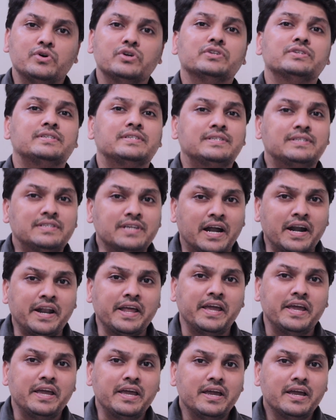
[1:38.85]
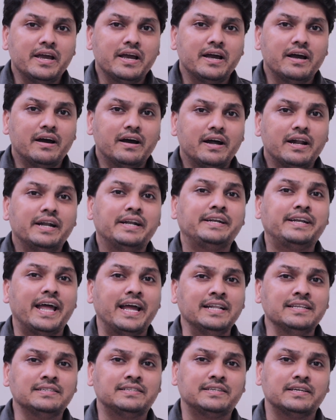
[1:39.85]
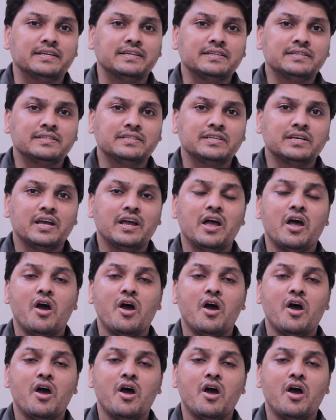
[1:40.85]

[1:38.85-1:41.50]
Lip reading: study tenses,